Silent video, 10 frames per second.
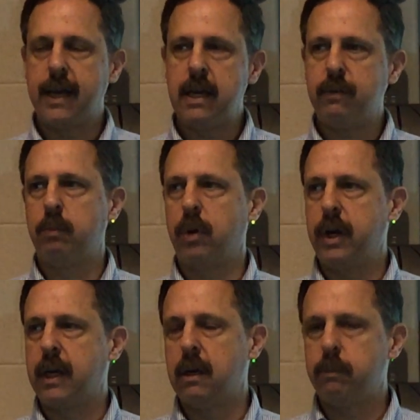They even
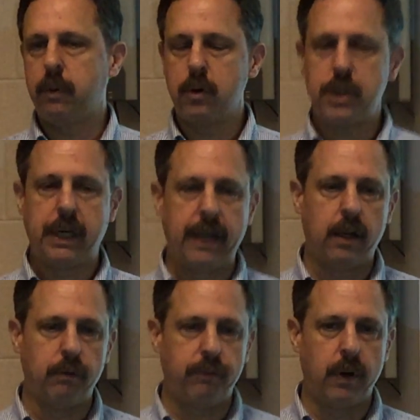bring in
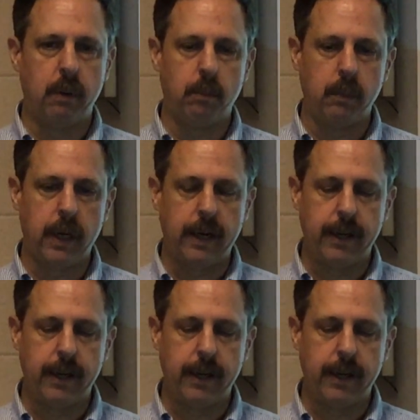personnel from